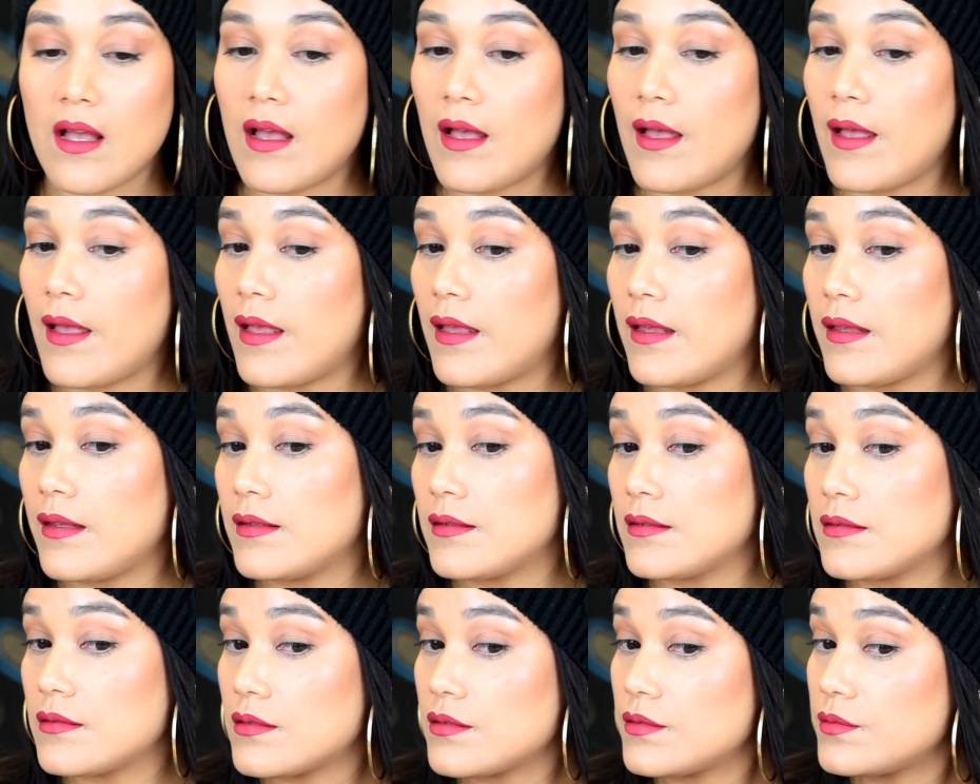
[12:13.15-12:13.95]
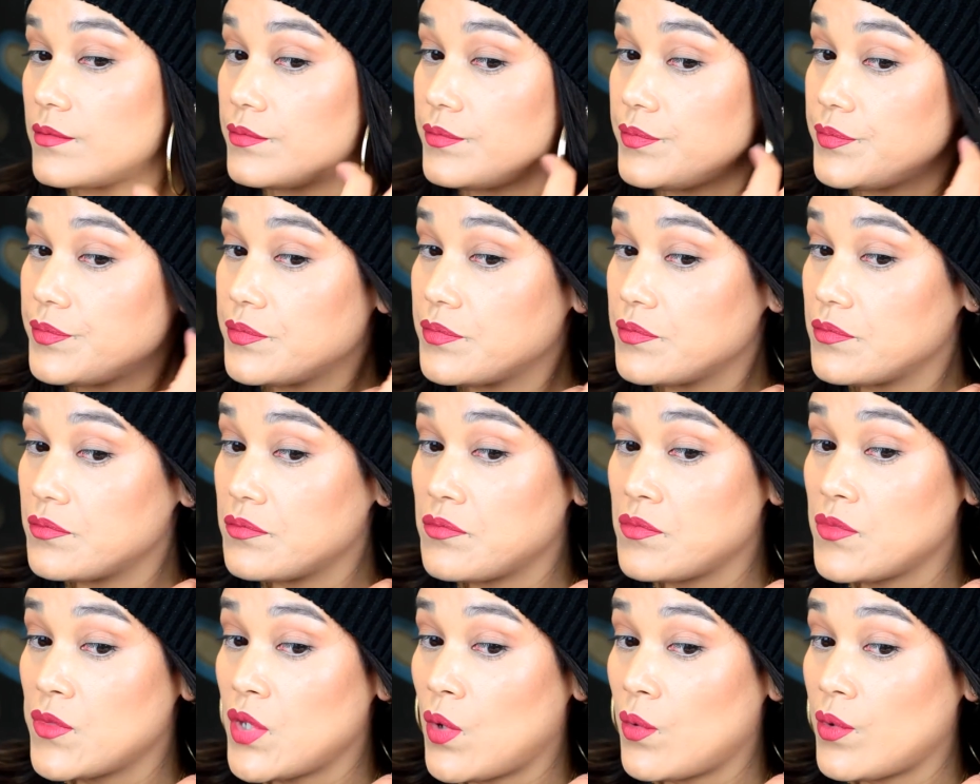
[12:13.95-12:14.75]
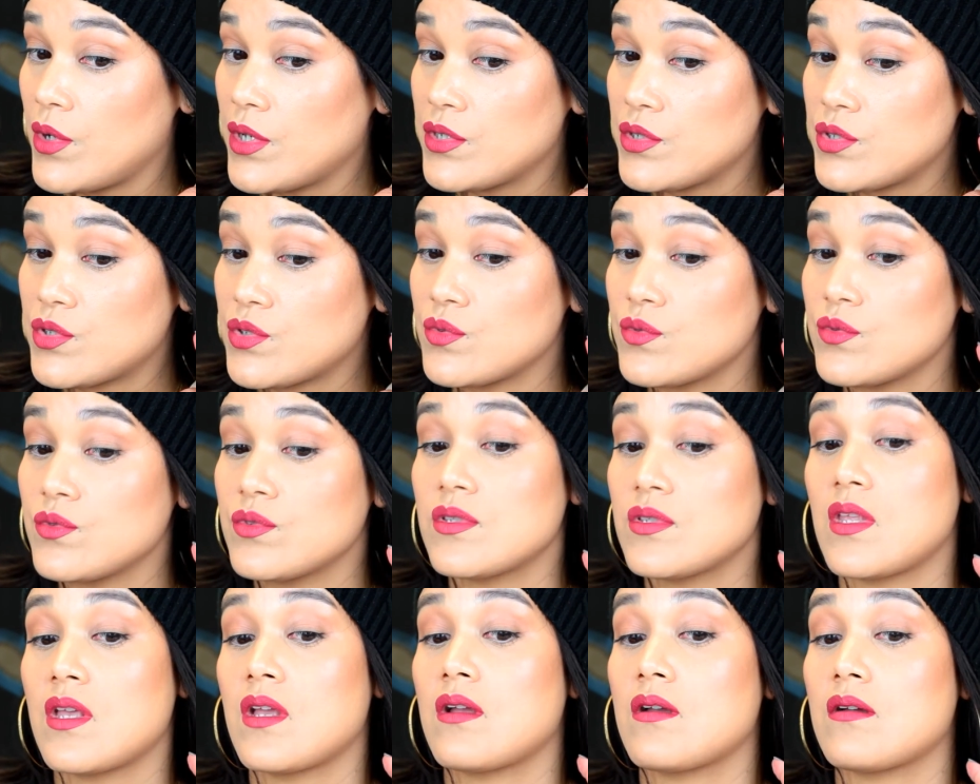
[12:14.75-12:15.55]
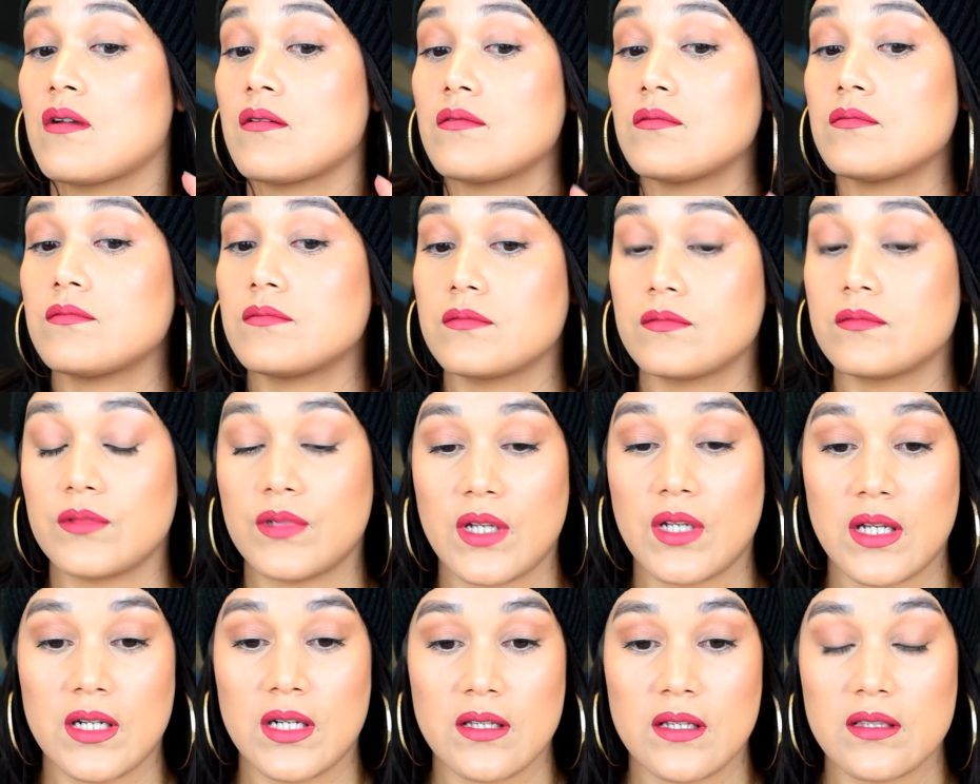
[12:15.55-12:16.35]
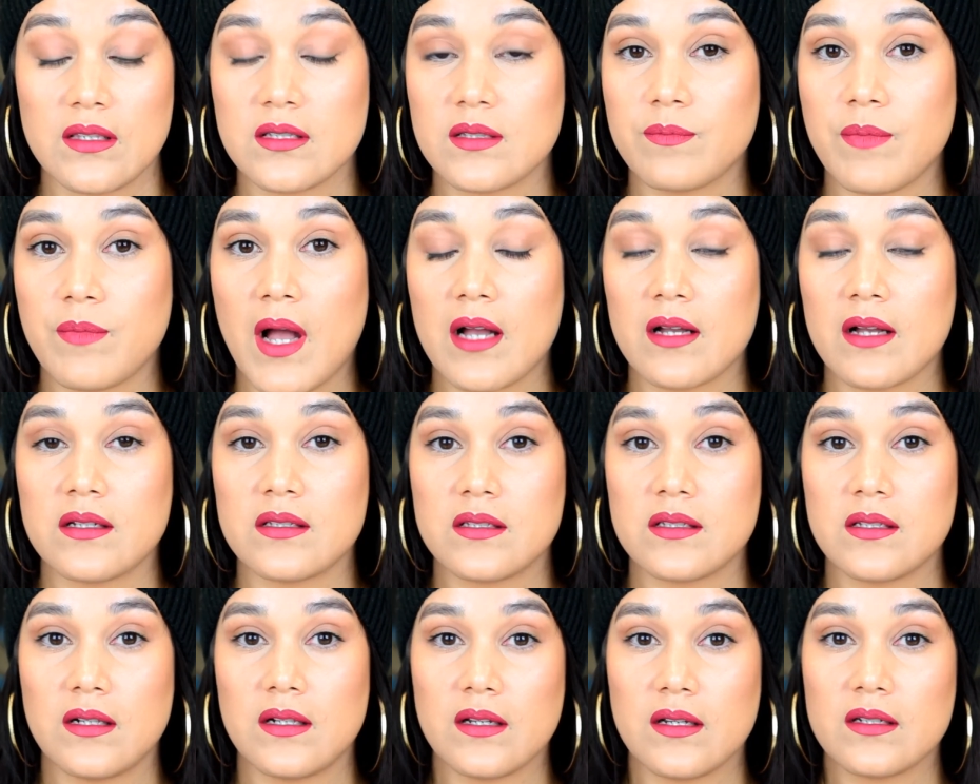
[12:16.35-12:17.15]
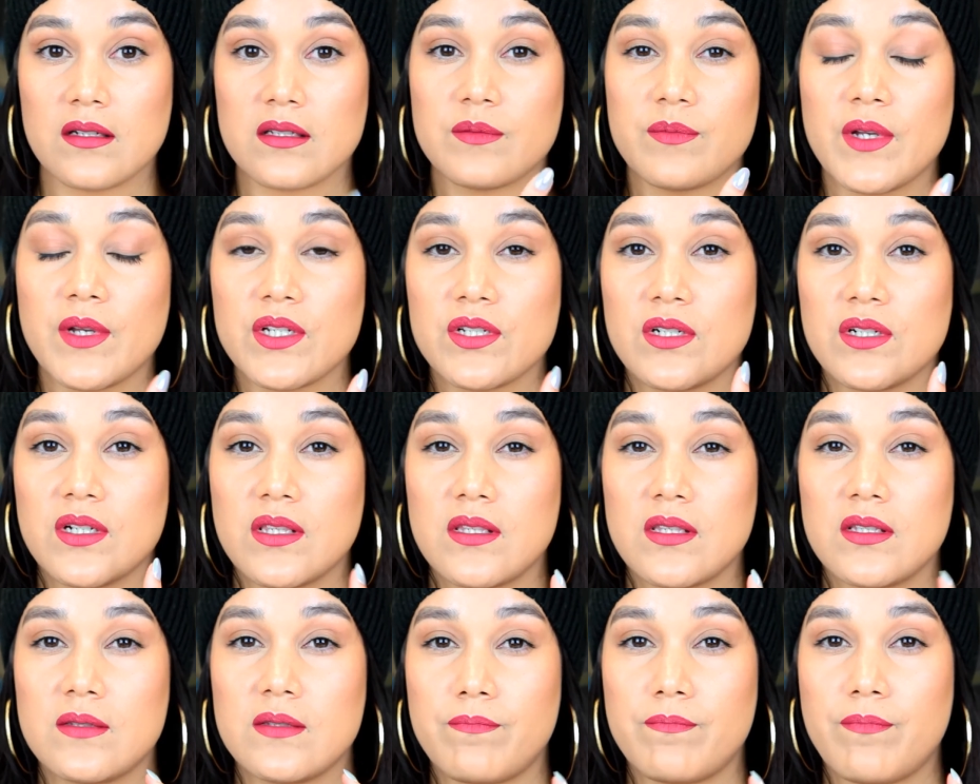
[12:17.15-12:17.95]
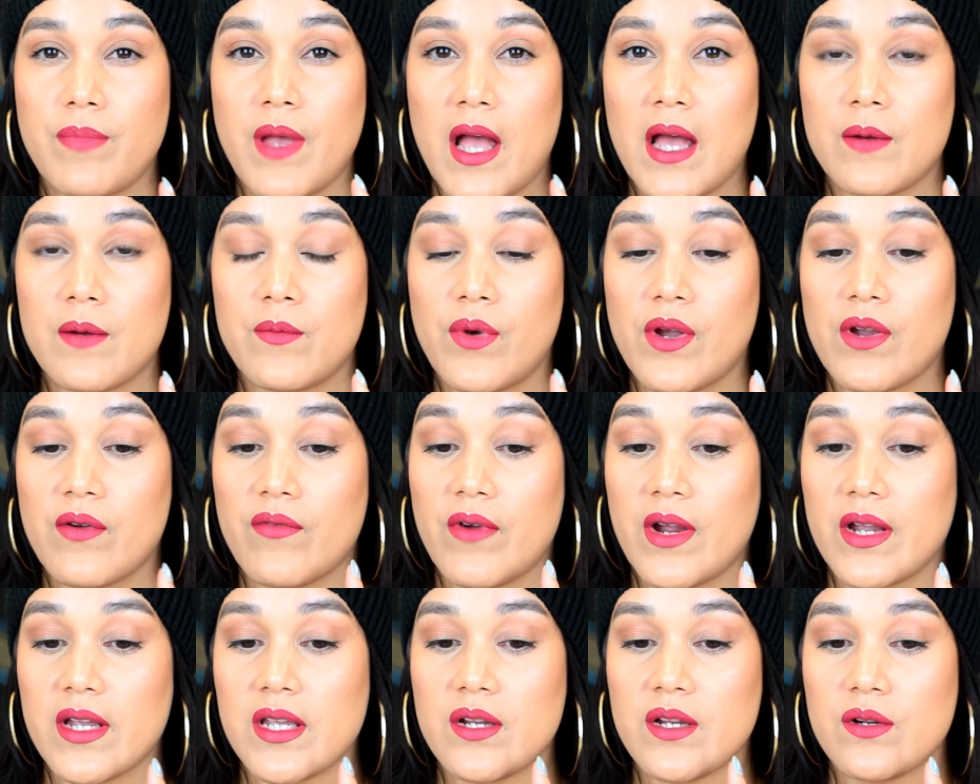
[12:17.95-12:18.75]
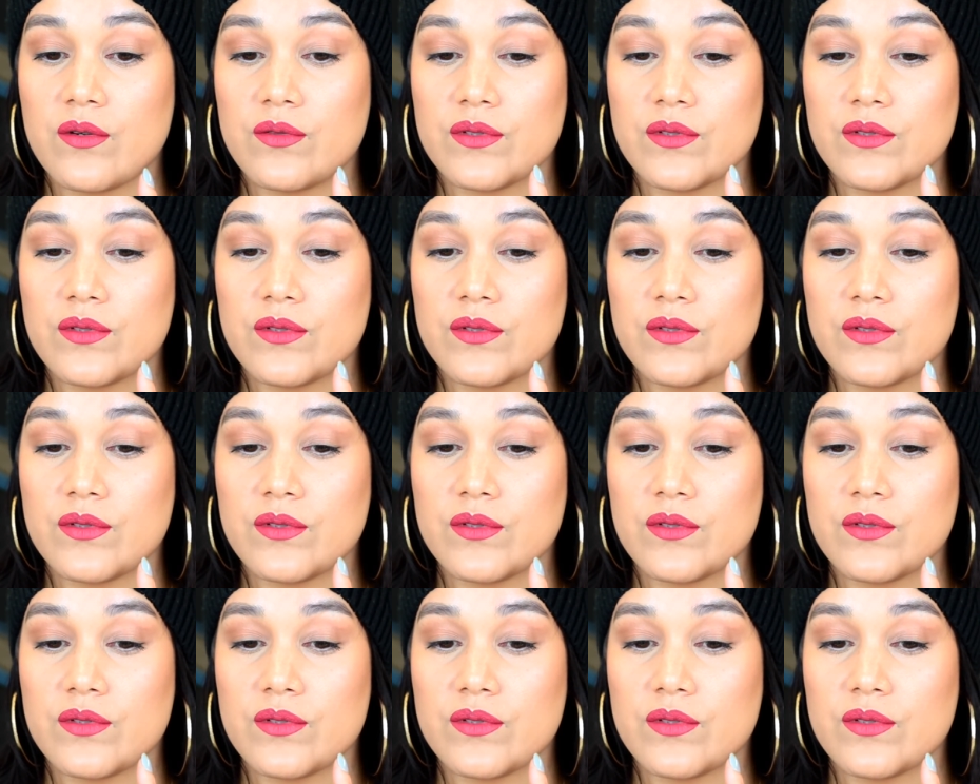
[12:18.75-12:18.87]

And no issues there with any of the spot concealing, especially this bad boy right here.